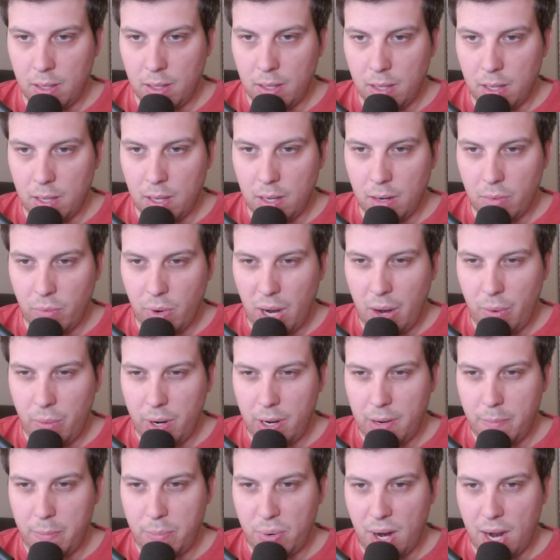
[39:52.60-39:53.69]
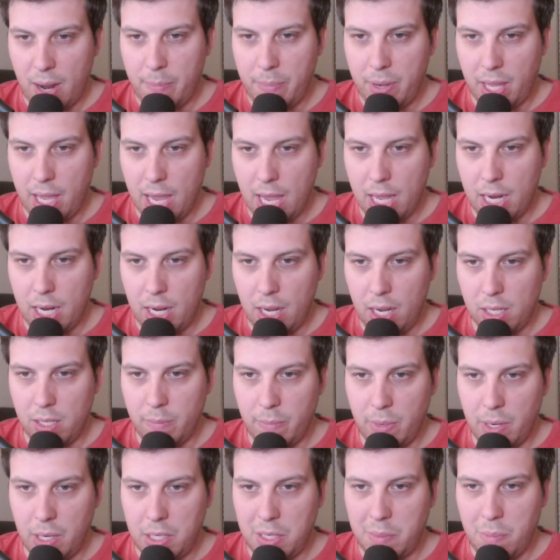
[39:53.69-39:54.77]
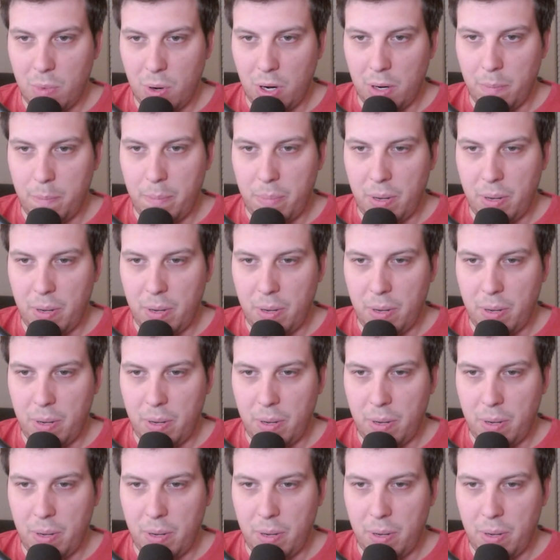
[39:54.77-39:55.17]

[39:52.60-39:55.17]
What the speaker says: Right-wing propaganda is much more